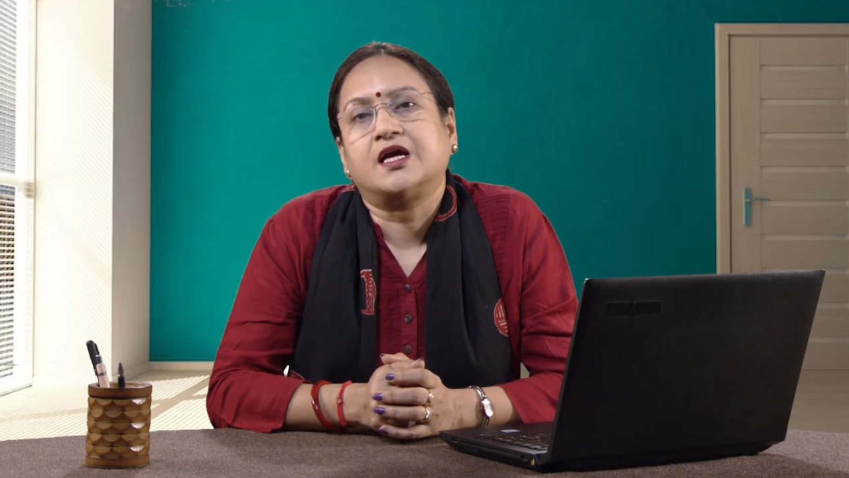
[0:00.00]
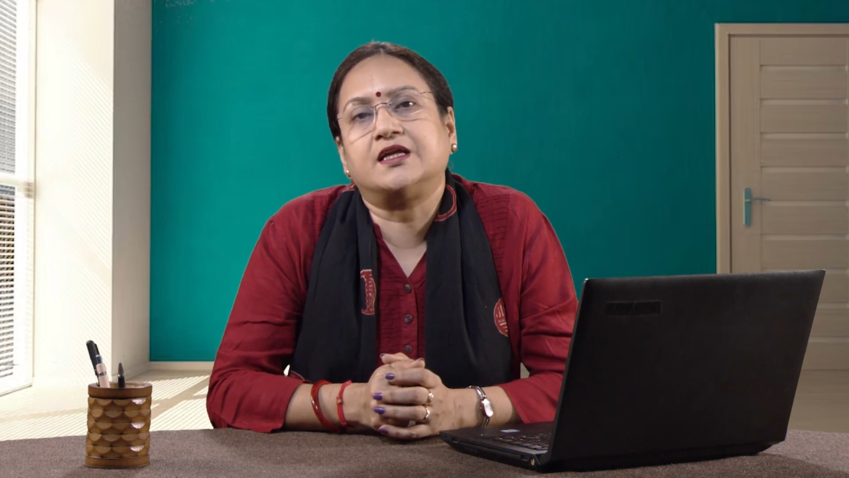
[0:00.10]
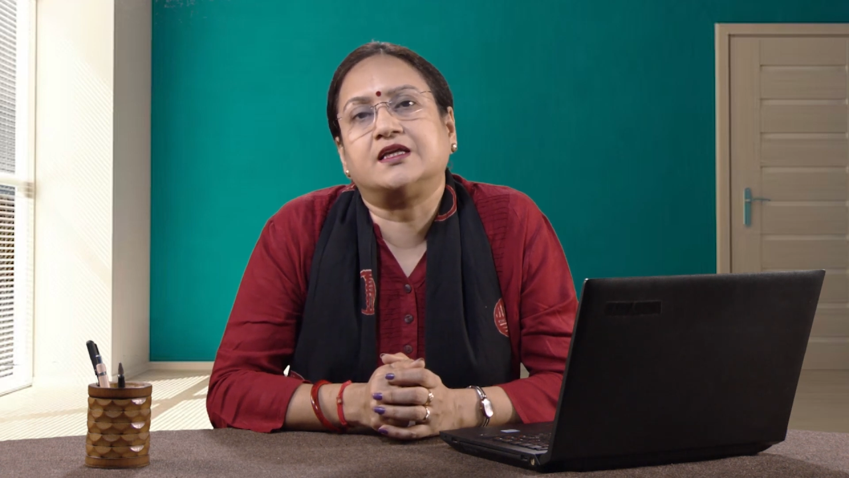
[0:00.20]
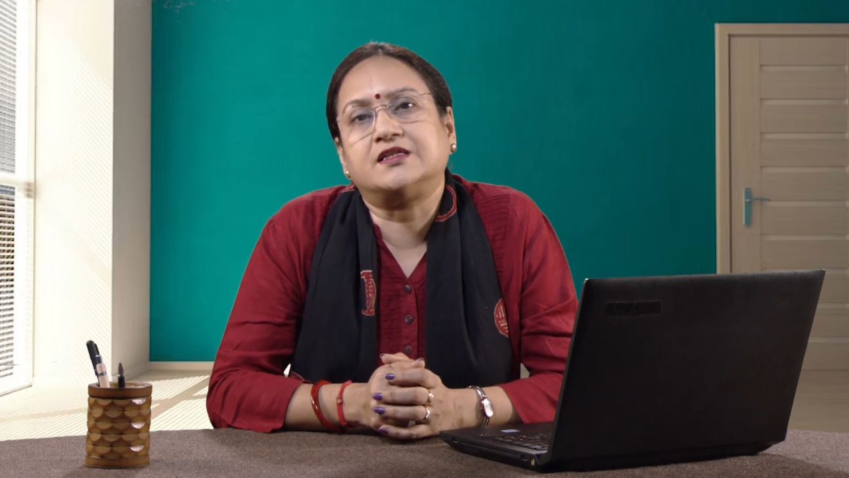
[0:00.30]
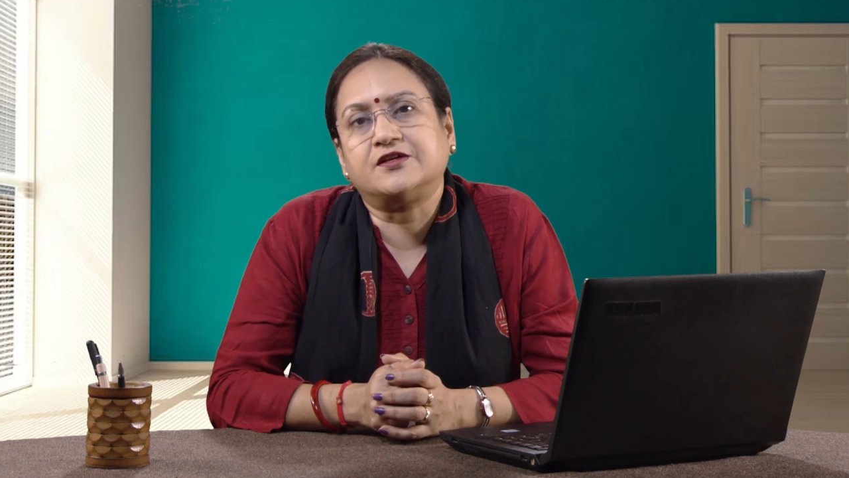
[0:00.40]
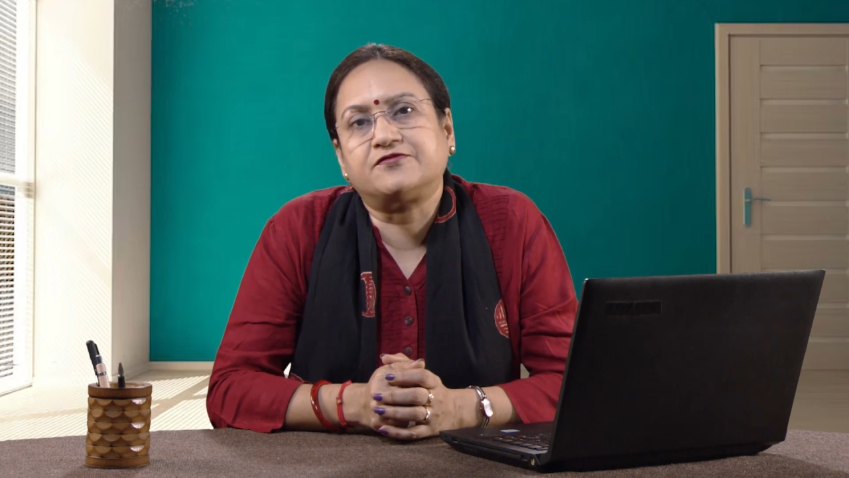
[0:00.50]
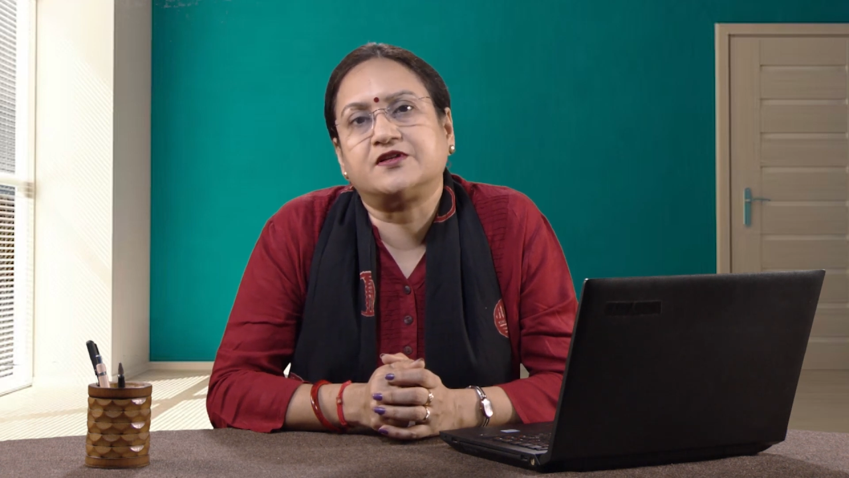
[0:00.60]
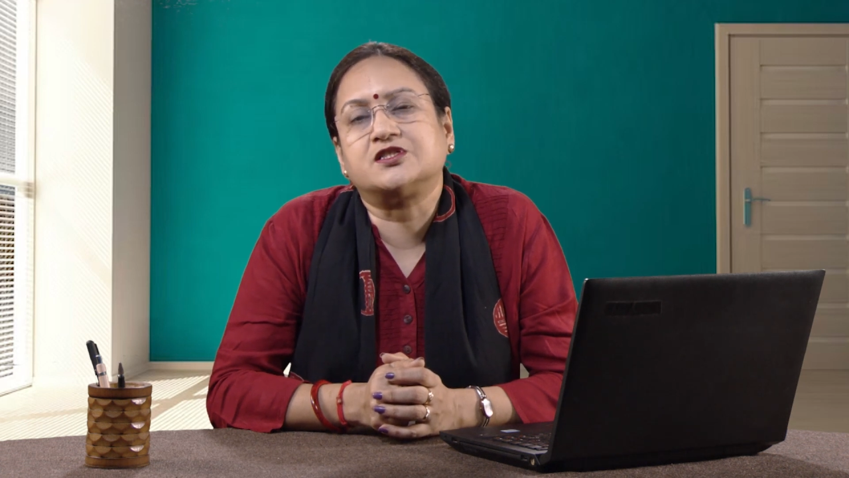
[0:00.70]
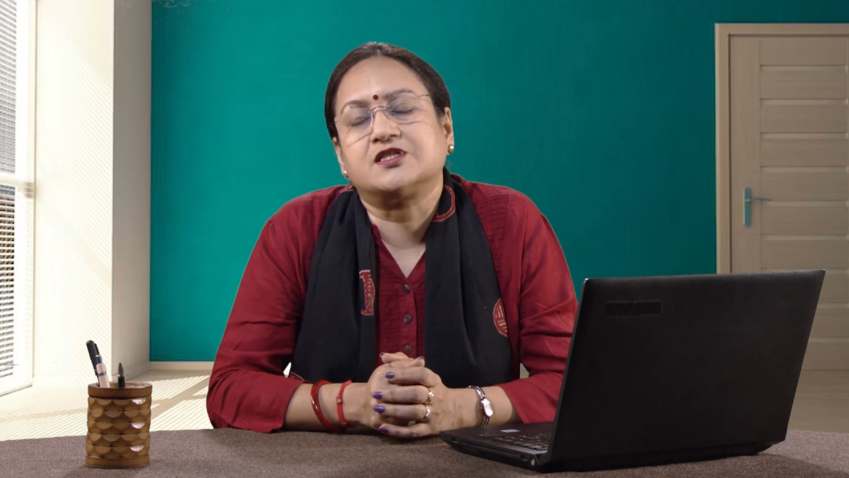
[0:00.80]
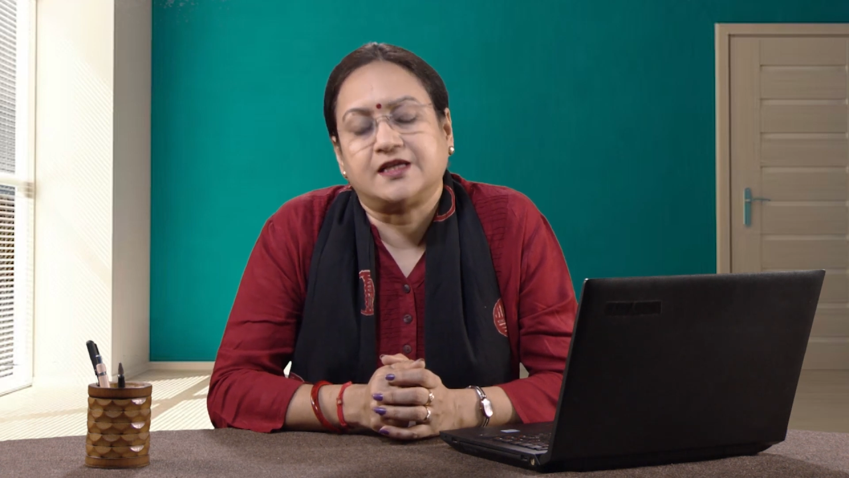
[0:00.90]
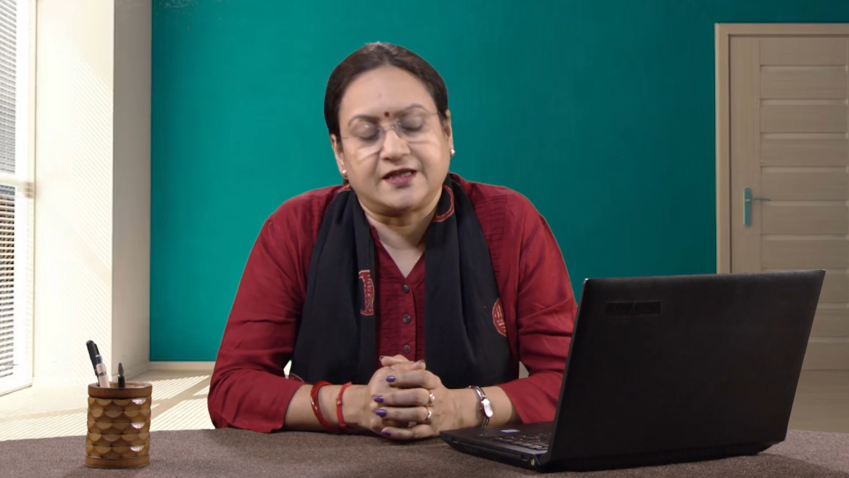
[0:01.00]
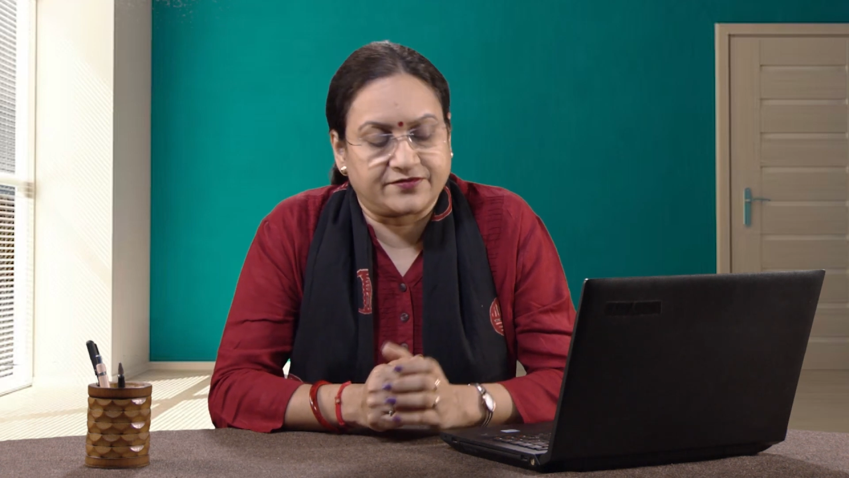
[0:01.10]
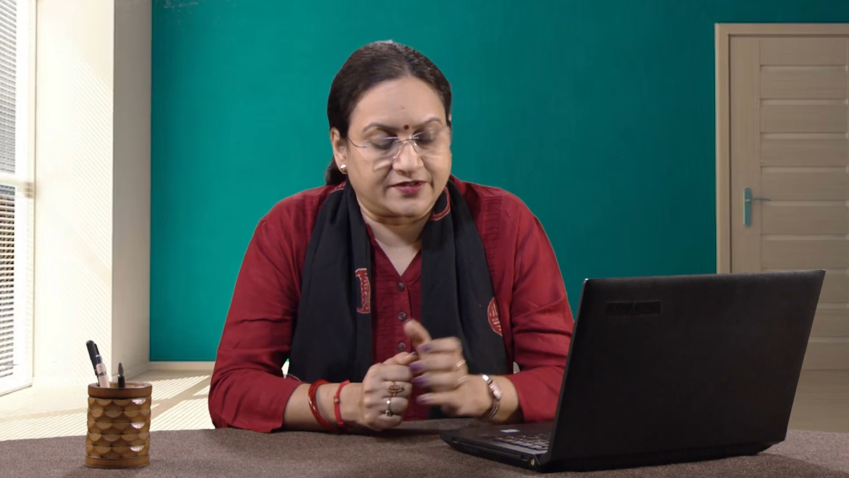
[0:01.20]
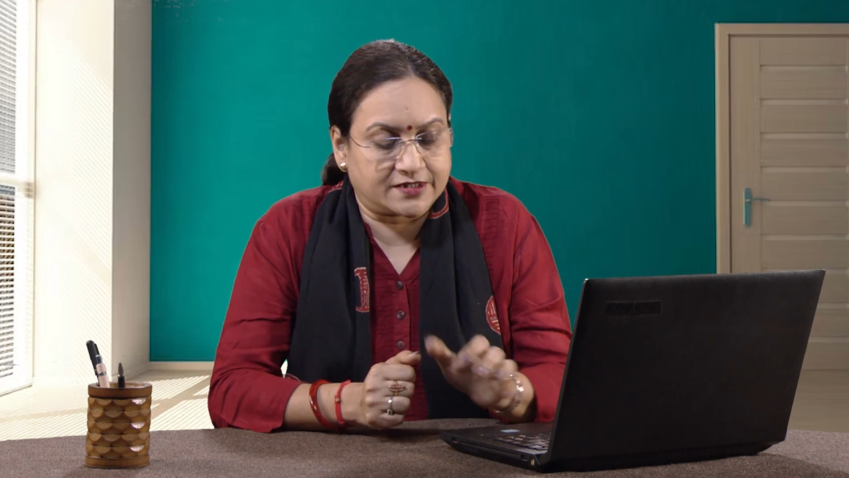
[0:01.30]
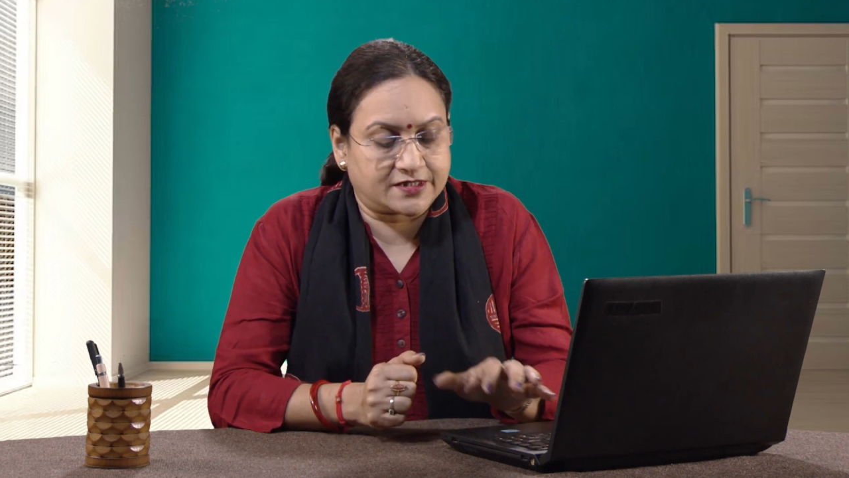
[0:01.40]
in the different
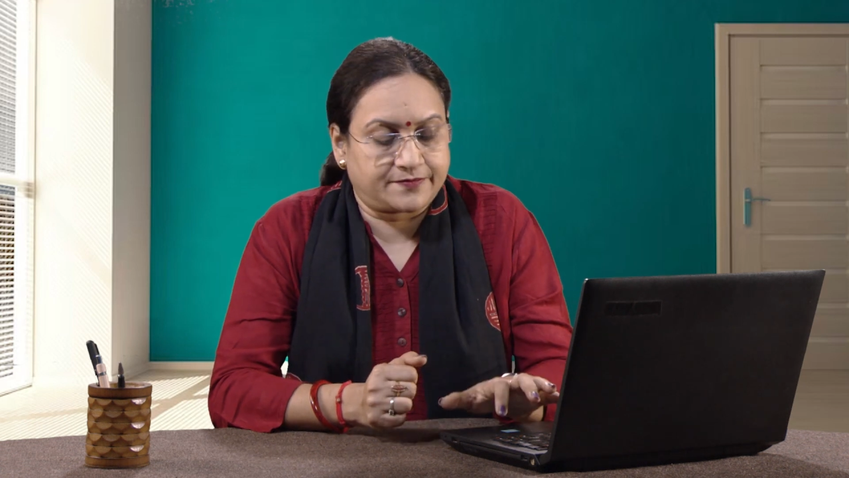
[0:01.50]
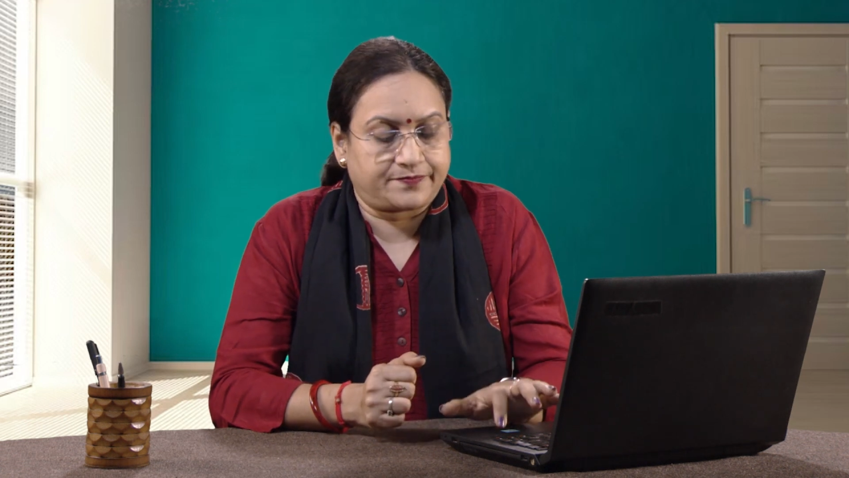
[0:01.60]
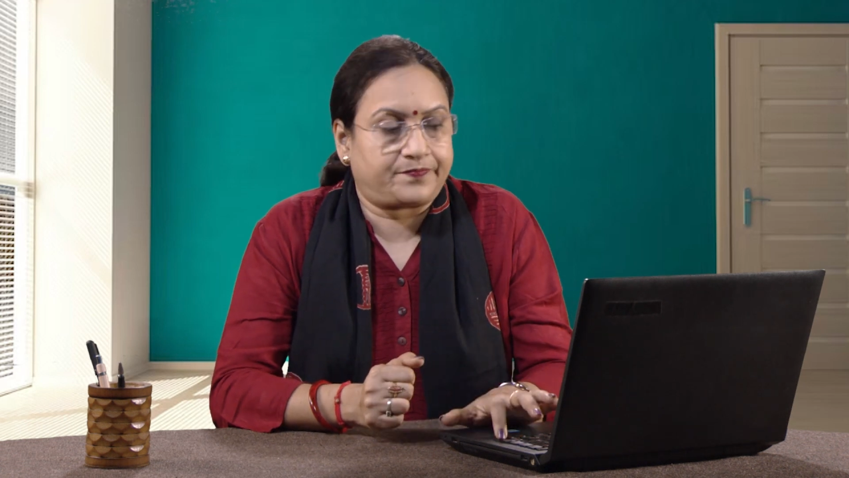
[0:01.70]
levels.